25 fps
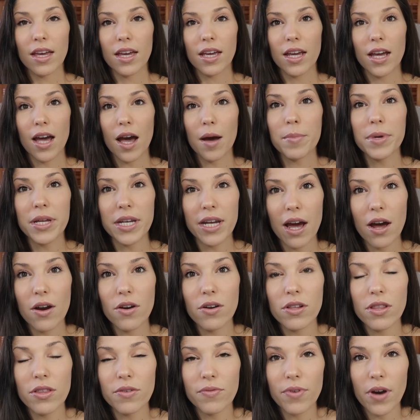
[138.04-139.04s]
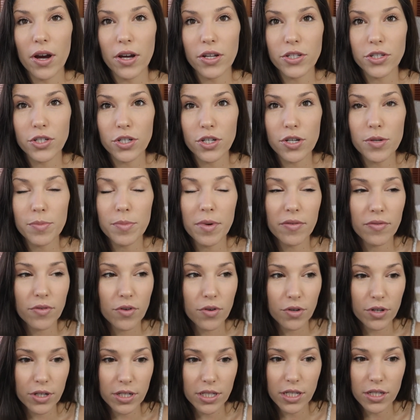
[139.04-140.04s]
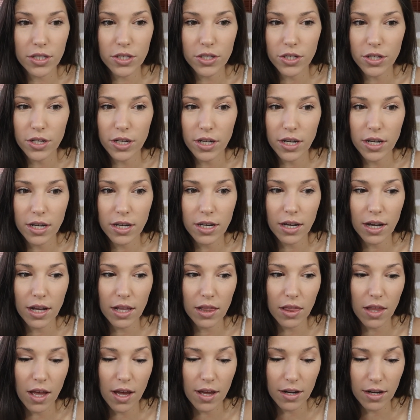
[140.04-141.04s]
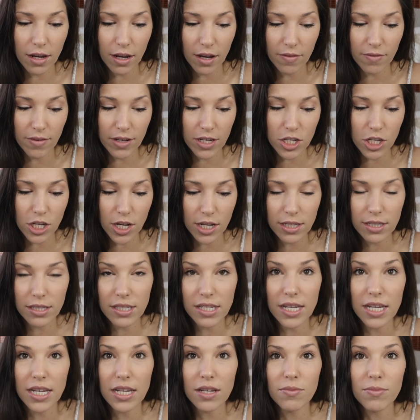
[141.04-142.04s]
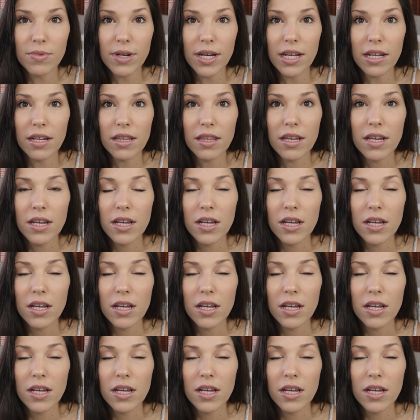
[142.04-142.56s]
Coming out of the foster home, of course, it took a lot of adjusting with